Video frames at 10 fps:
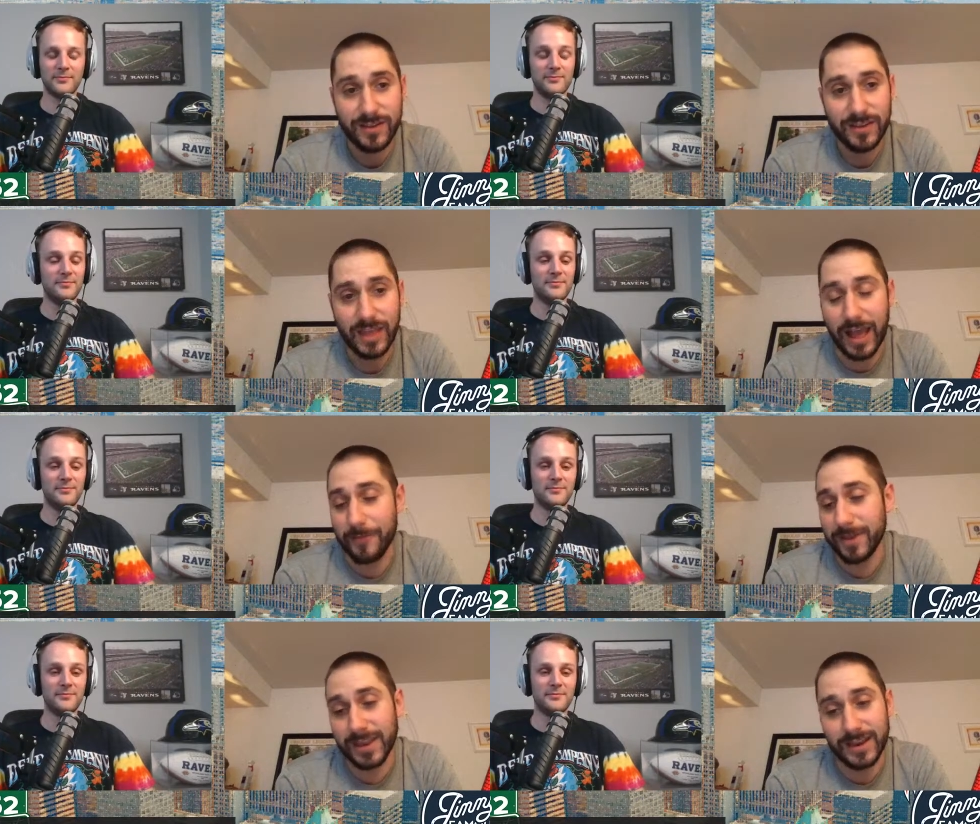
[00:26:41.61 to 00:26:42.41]
Speaker 1: Mm. I
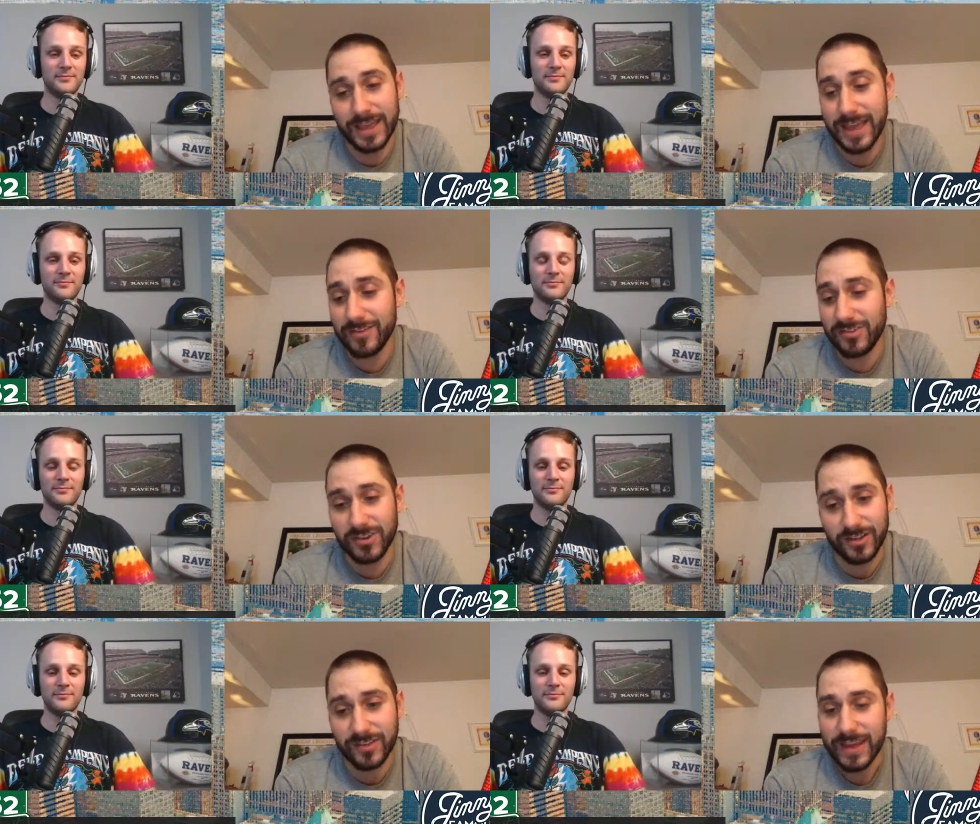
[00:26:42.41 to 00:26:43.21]
mean, he's
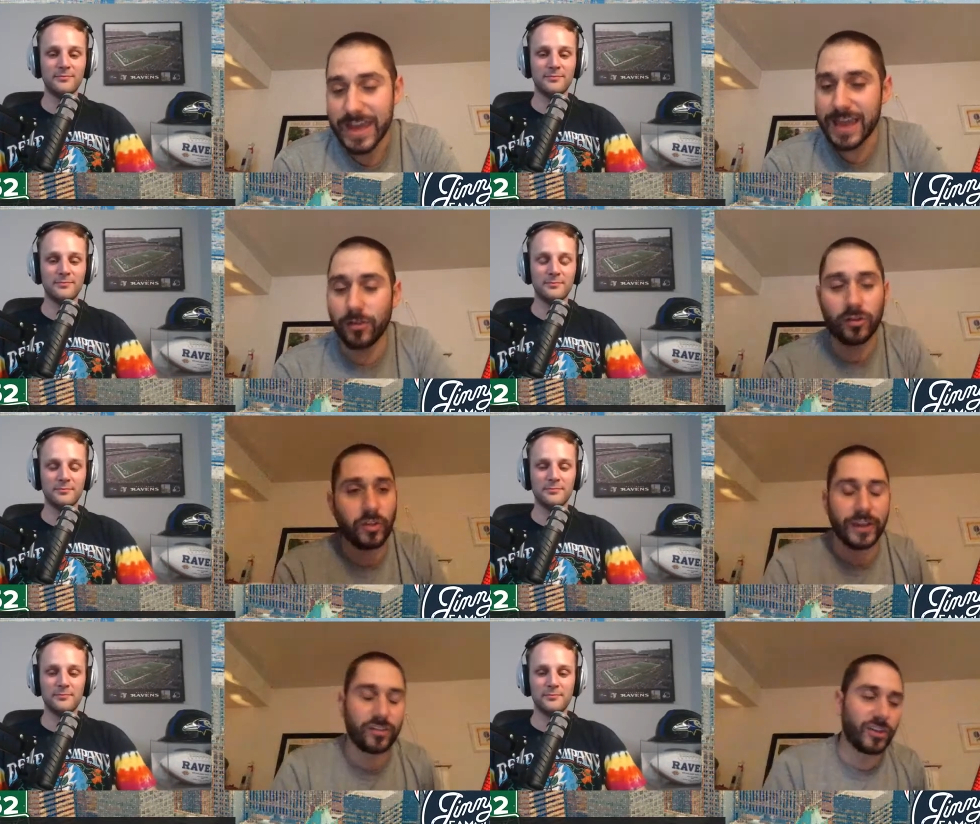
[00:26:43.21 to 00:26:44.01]
just, he looks
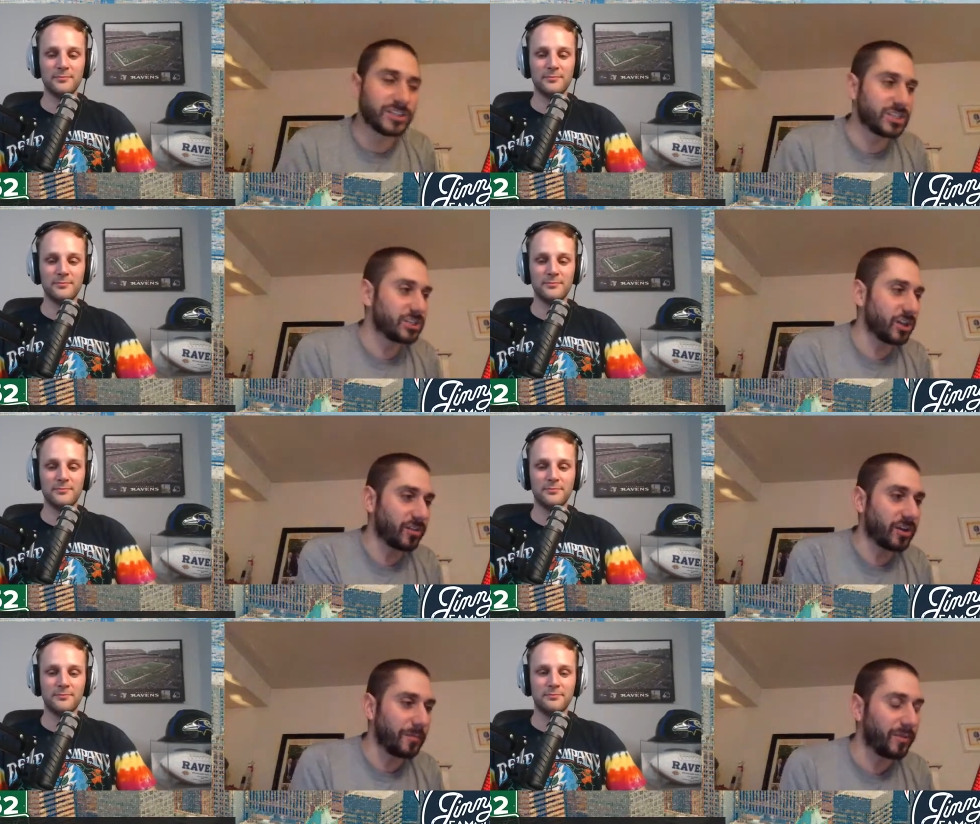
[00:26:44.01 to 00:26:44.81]
like such just a
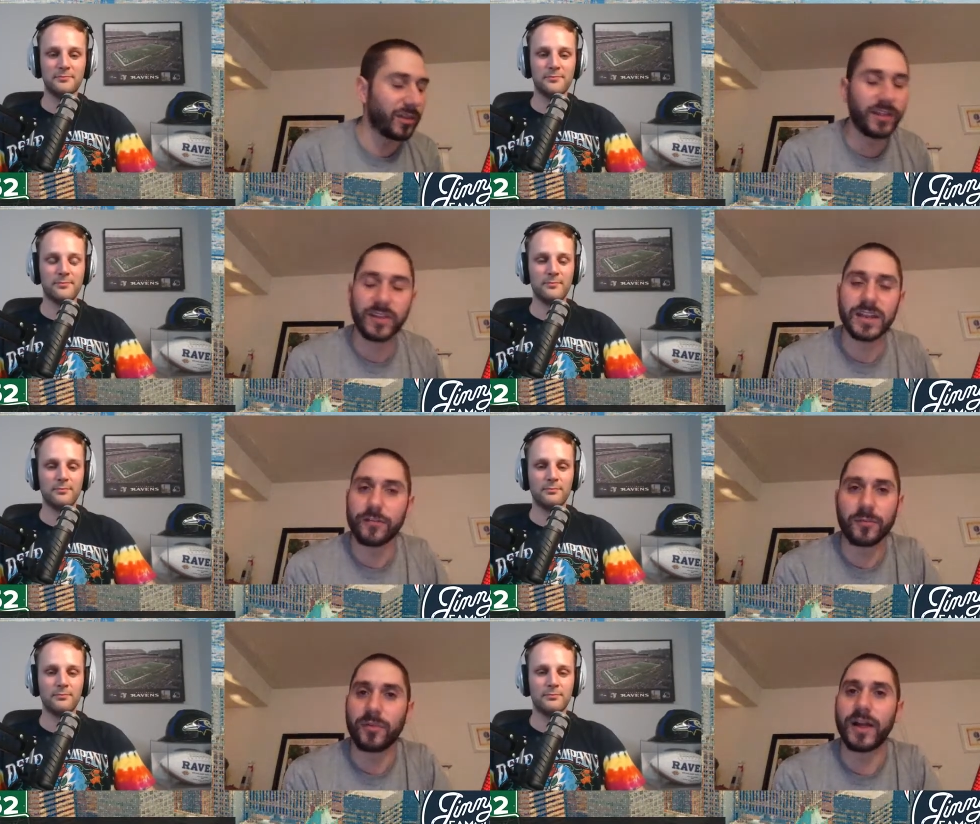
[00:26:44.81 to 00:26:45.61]
completely
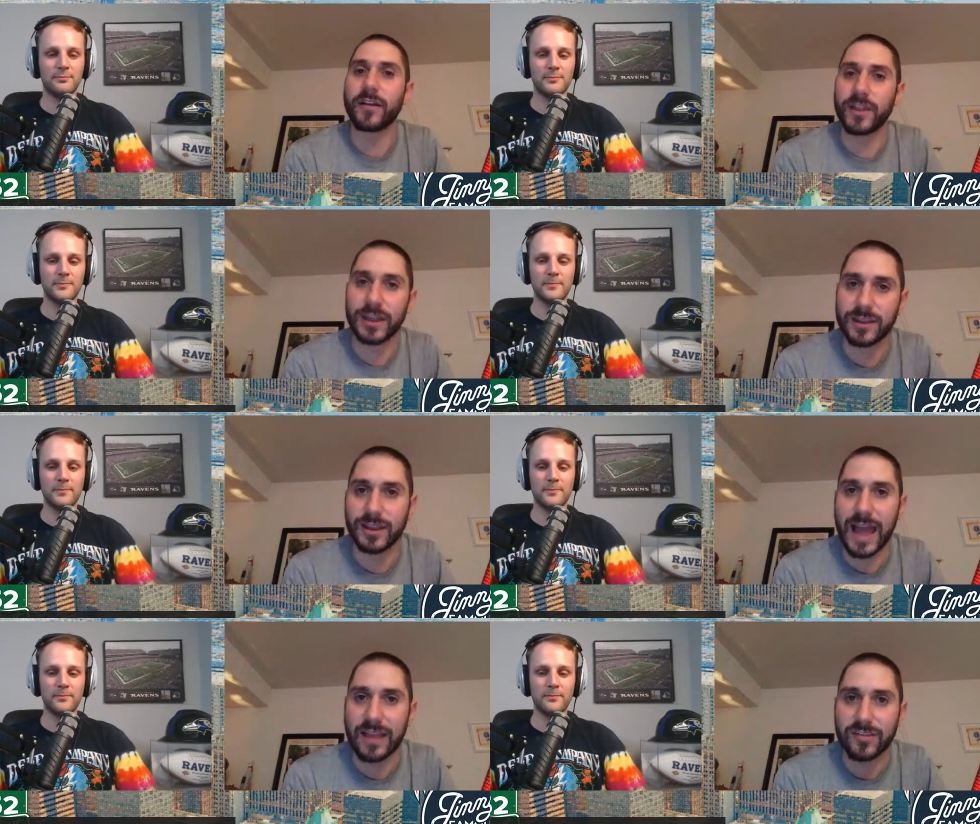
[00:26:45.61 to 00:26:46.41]
different player than he did
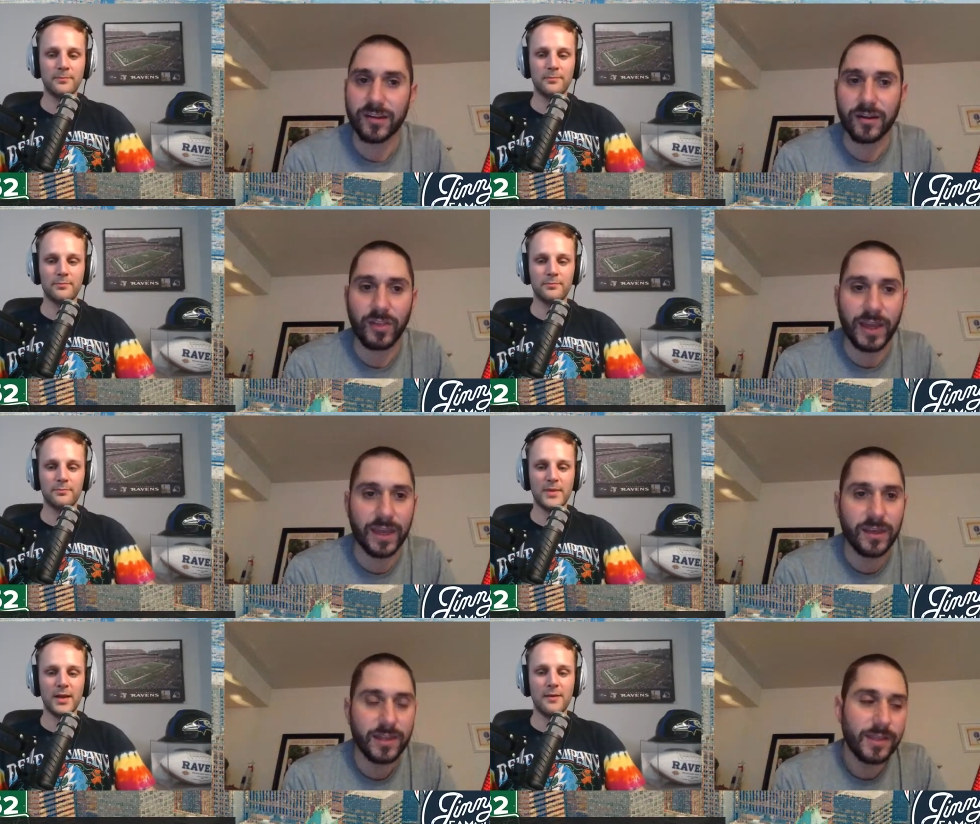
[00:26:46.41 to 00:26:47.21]
last year.
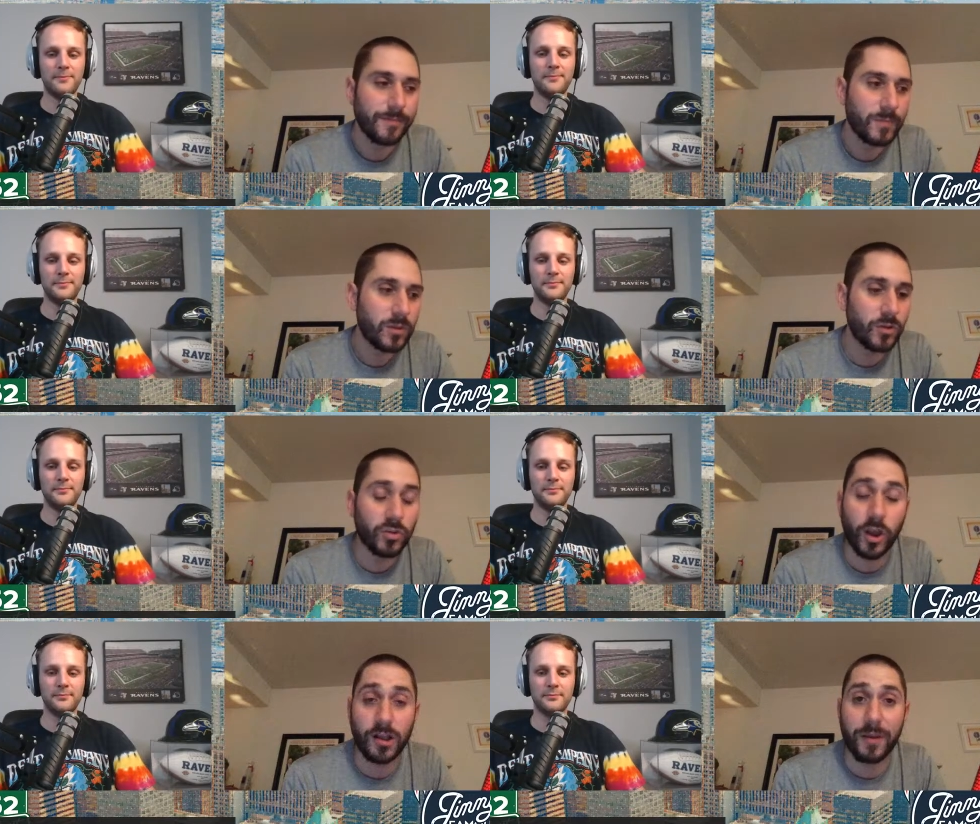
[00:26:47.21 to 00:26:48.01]
Like yeah. you
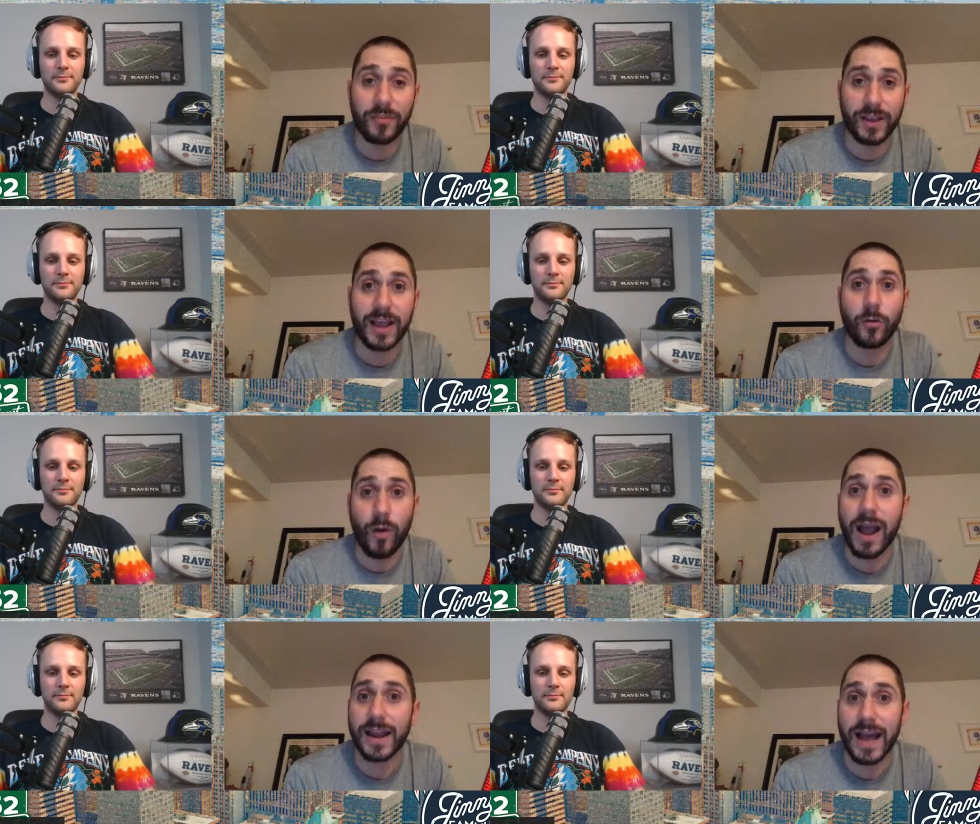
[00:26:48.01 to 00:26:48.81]
talk about the kind of
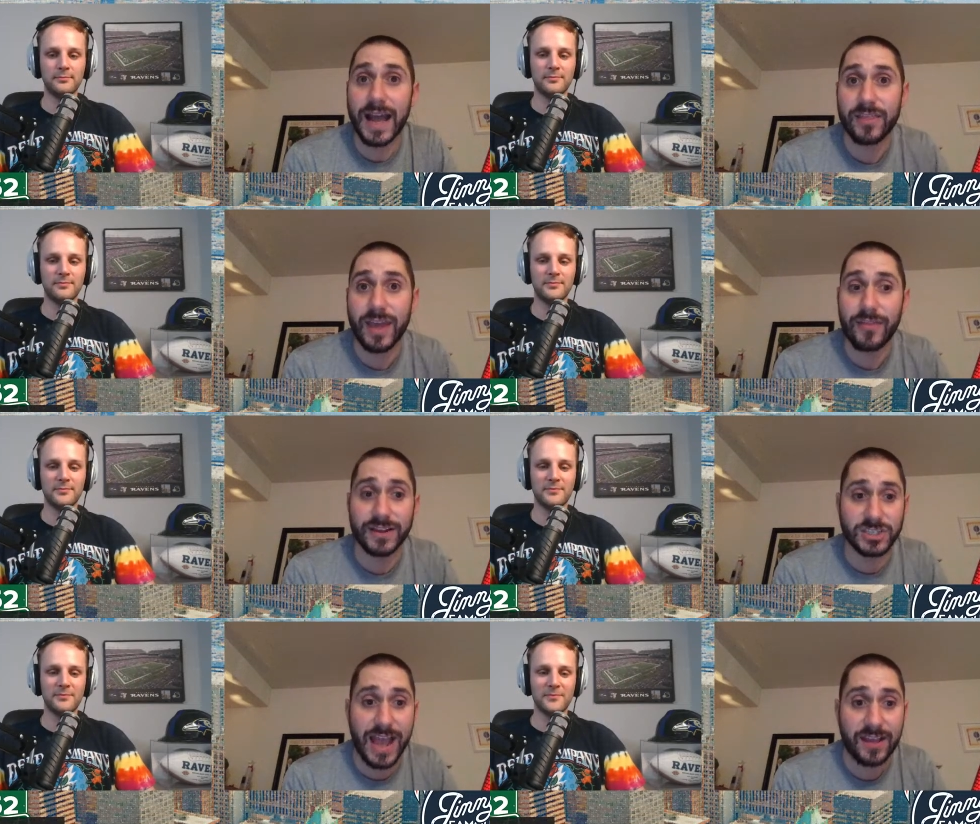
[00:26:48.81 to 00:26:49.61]
wide eye that,
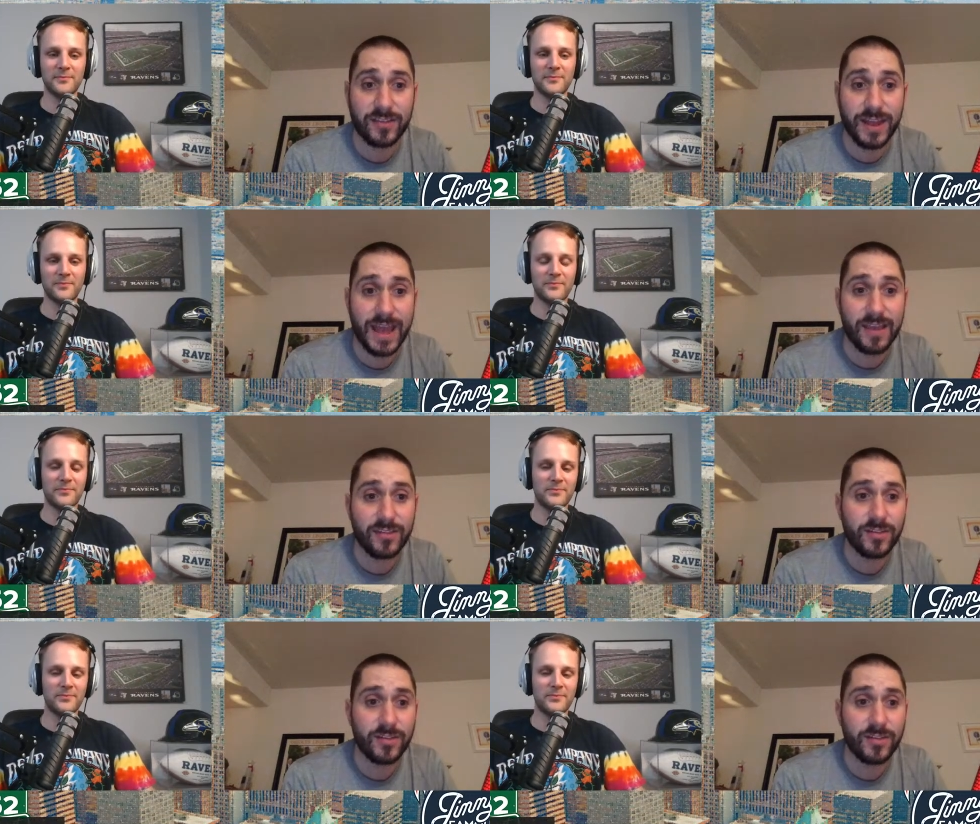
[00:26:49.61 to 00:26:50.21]
that Jackson has